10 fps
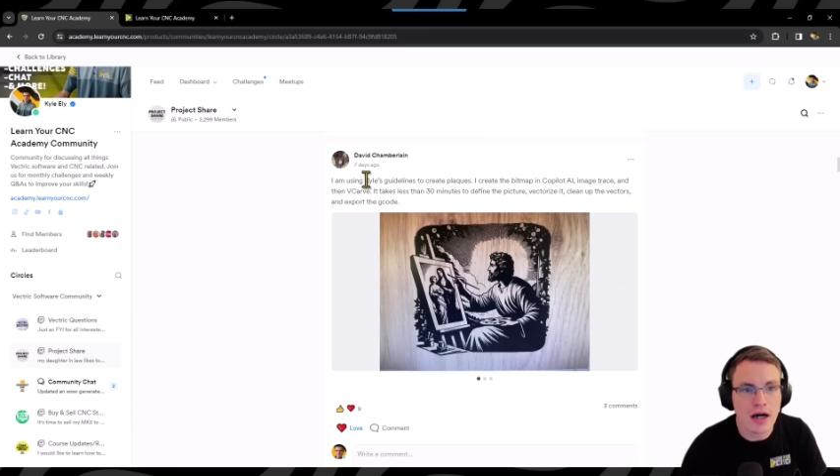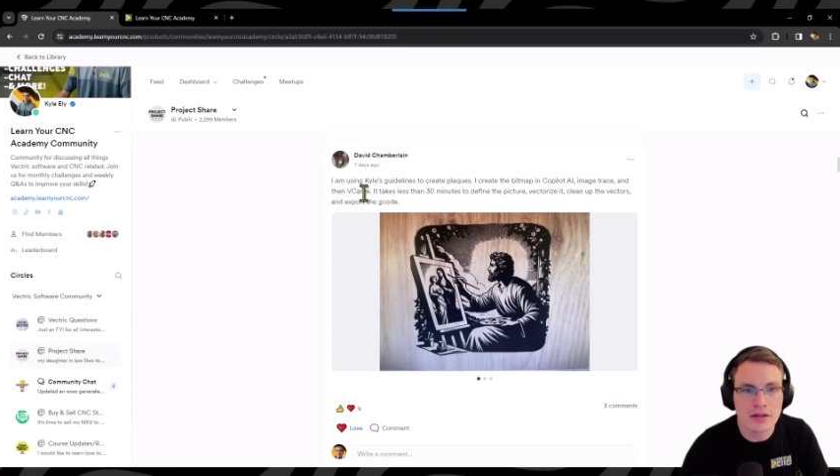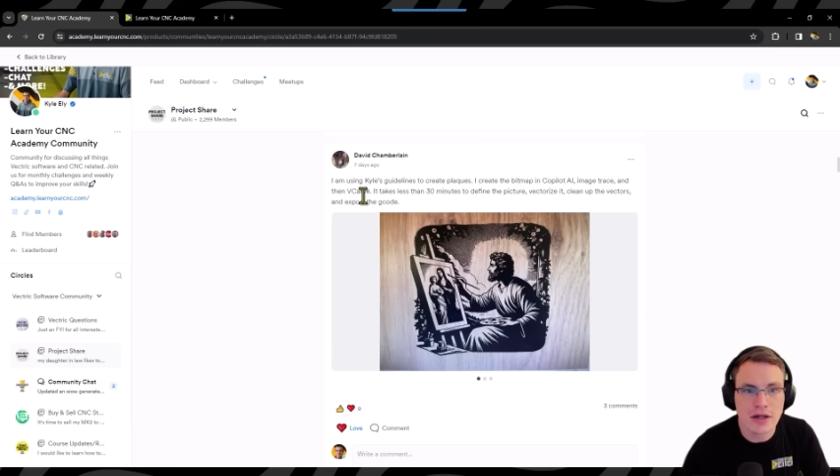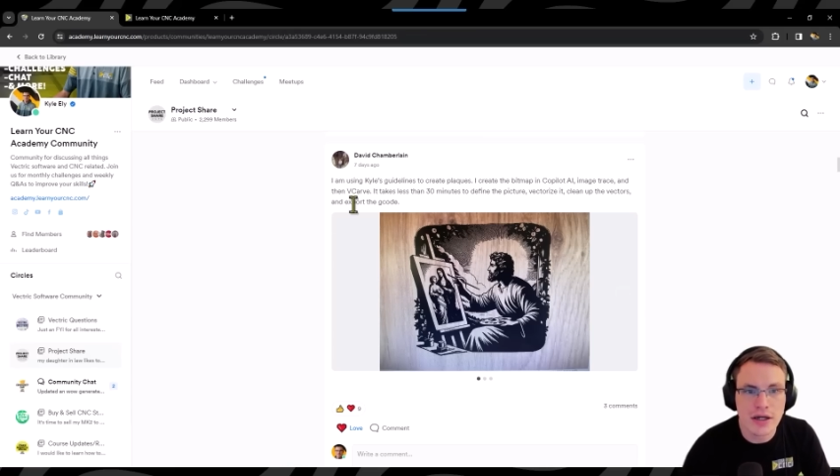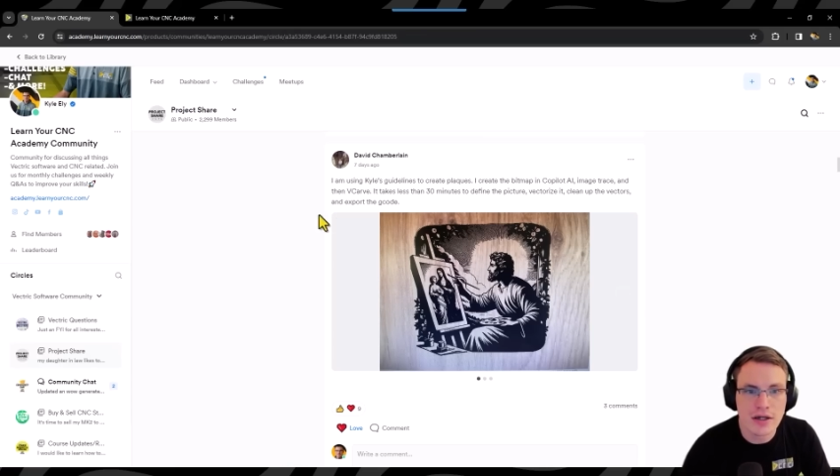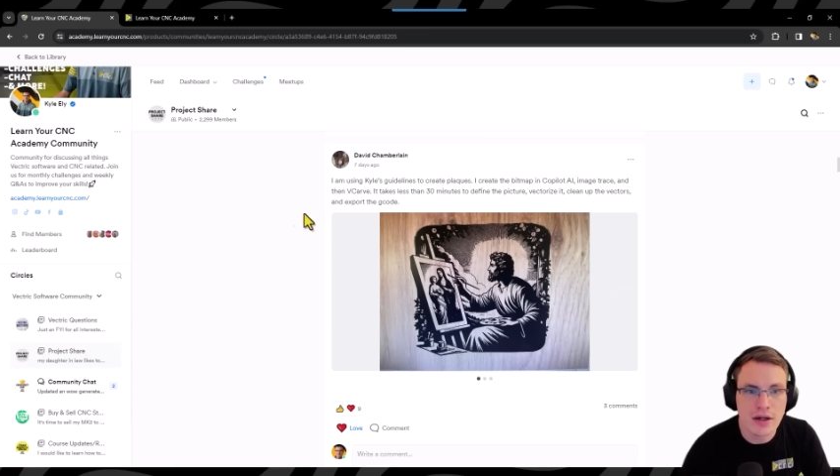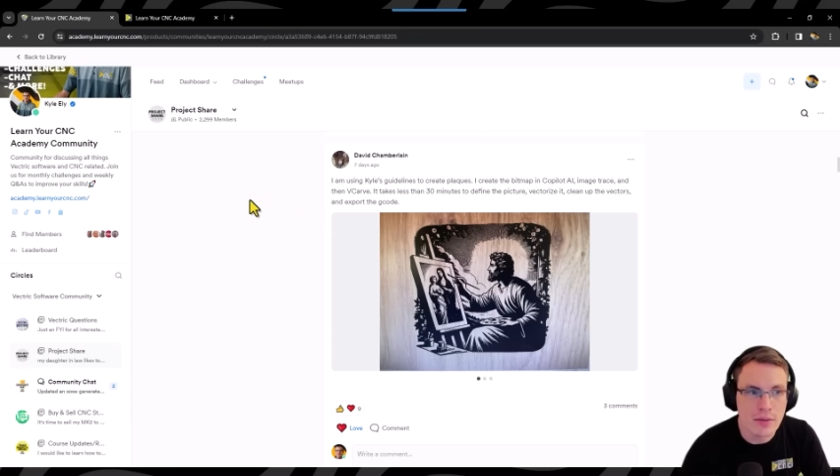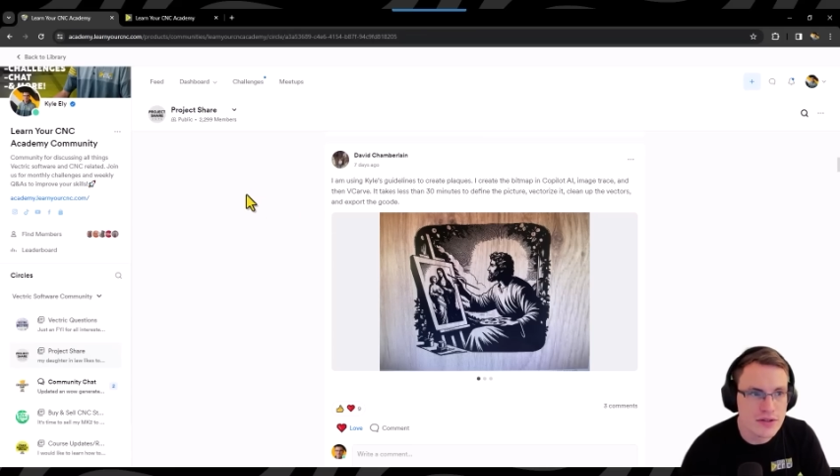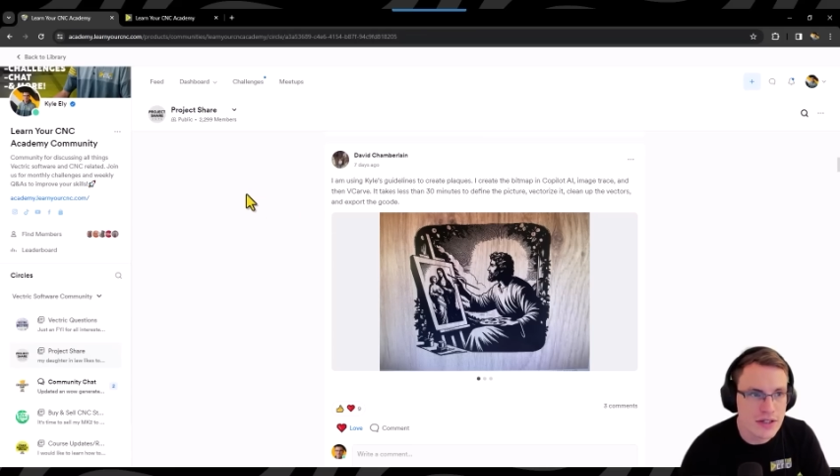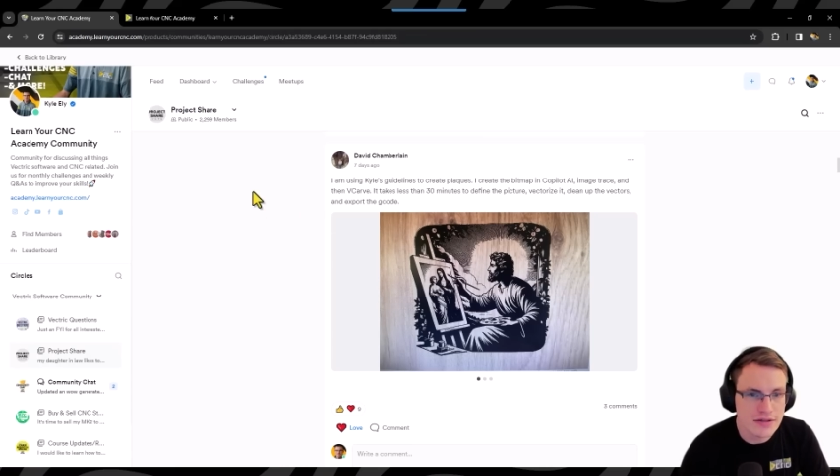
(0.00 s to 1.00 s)
online
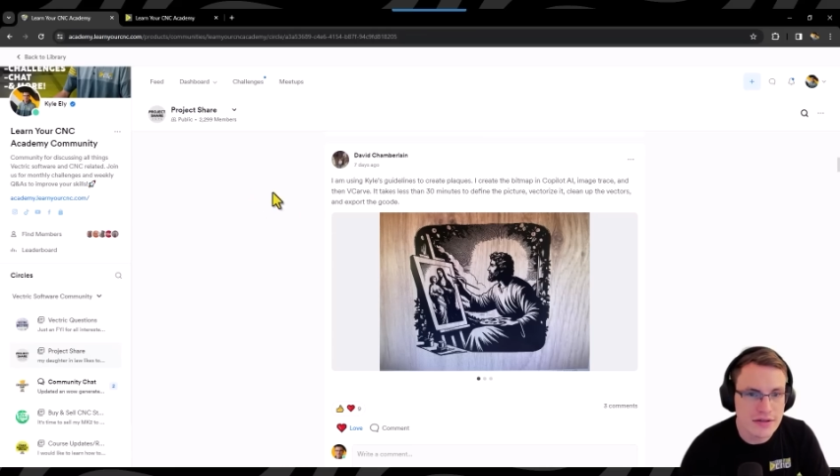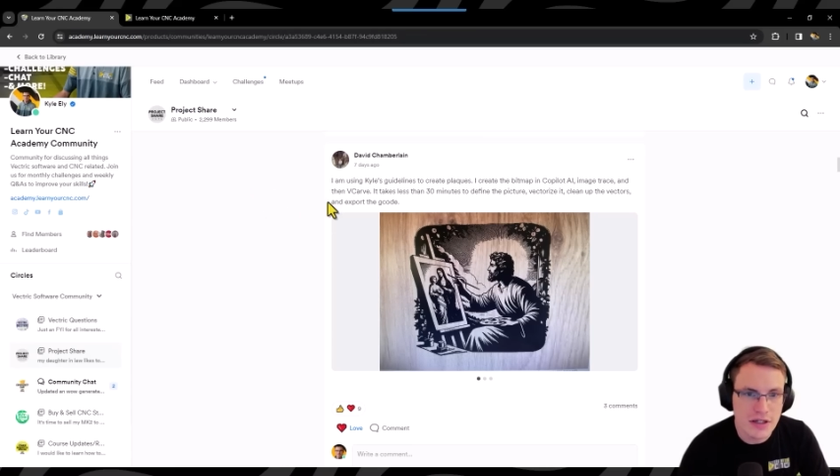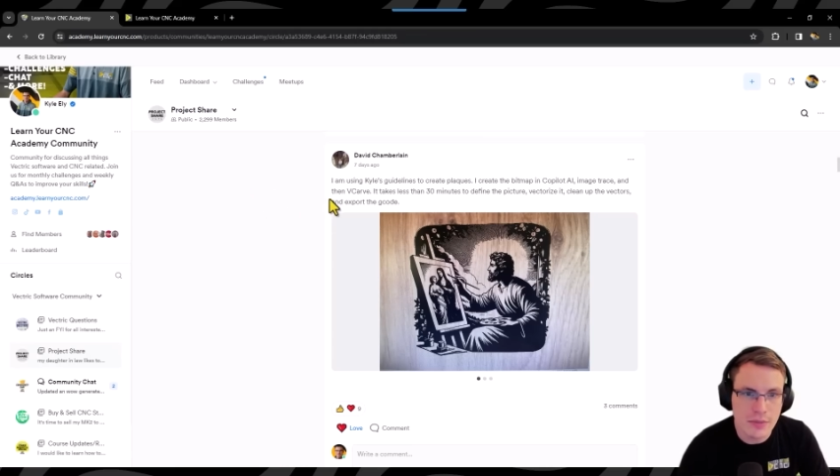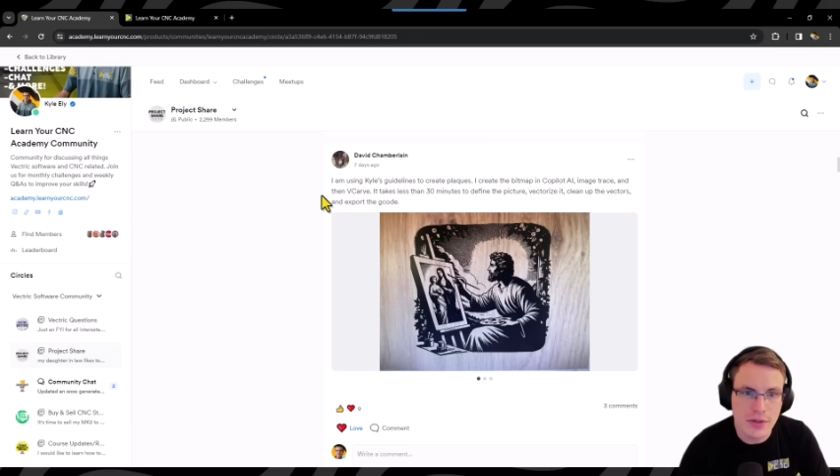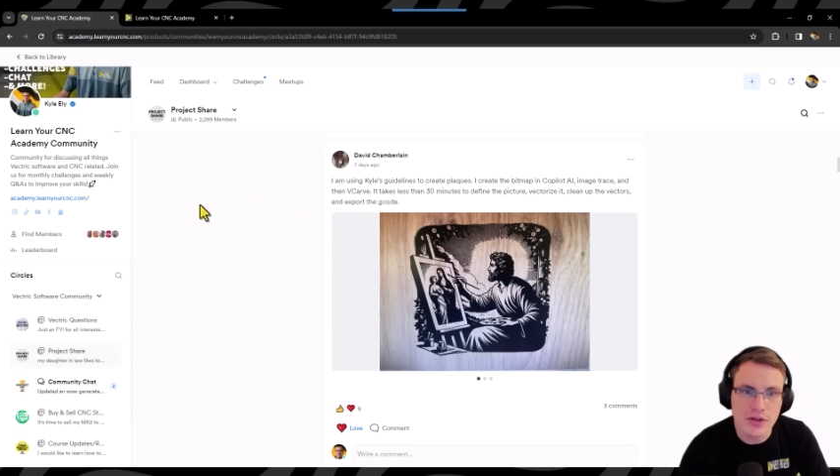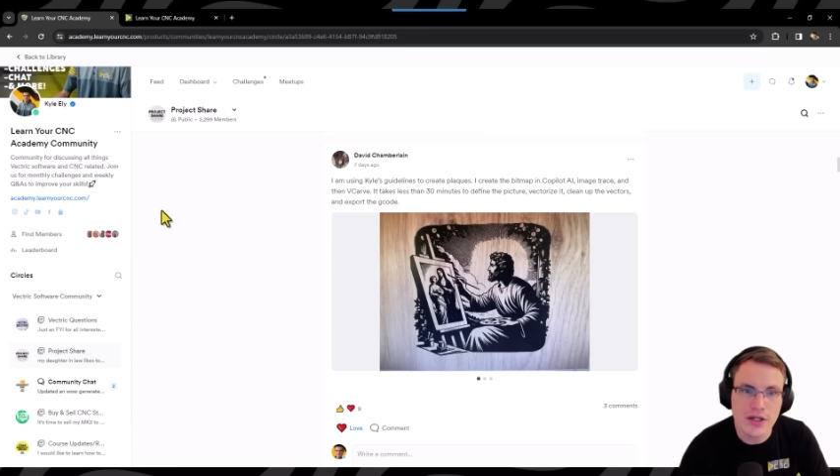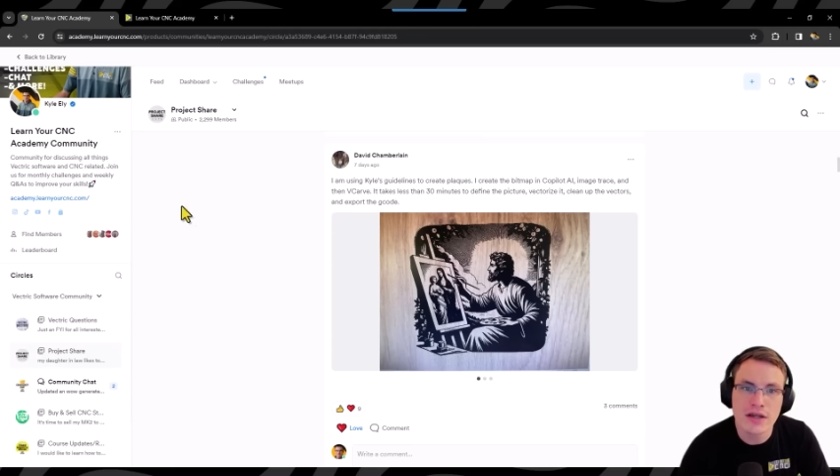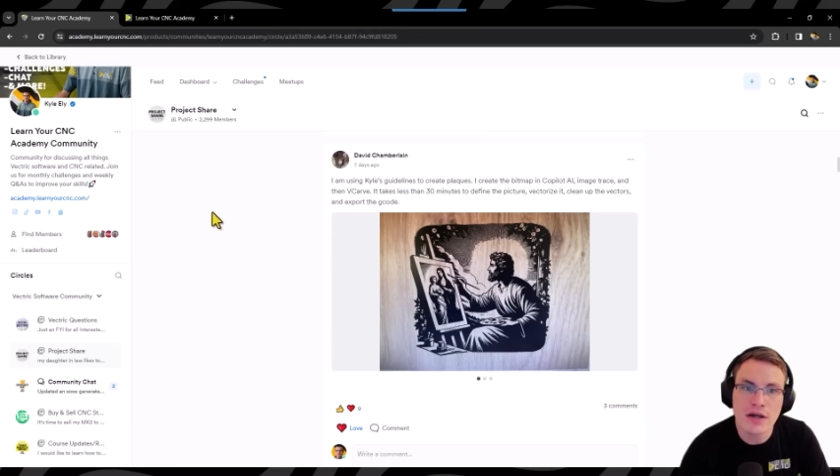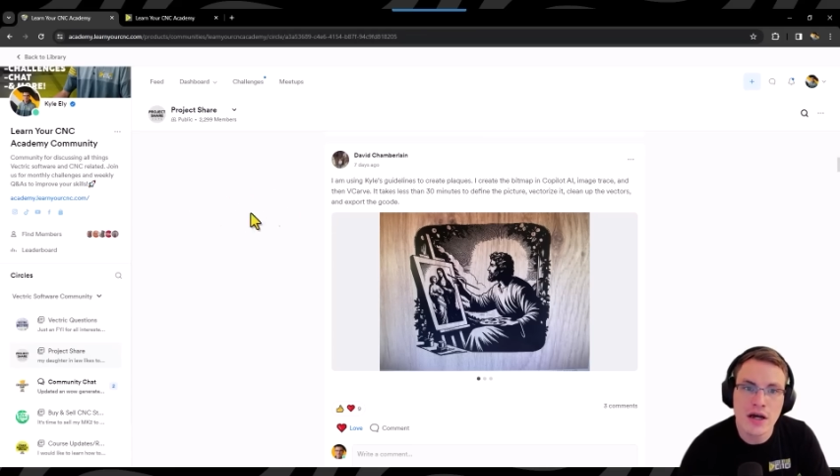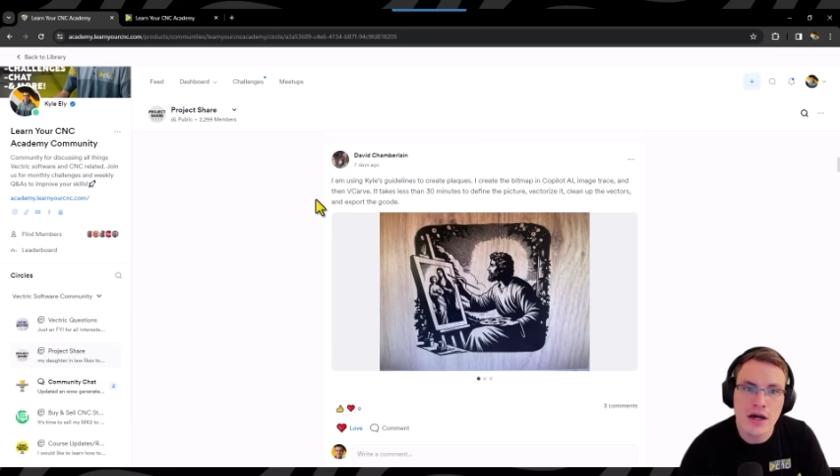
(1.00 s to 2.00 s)
CNC
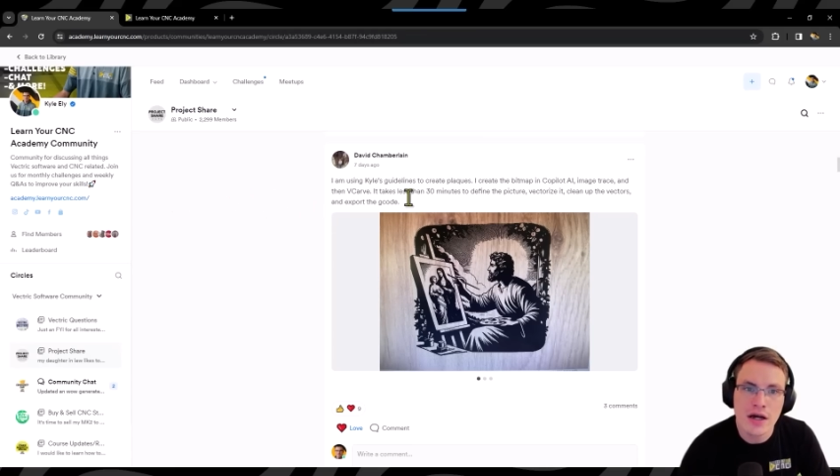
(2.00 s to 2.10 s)
community.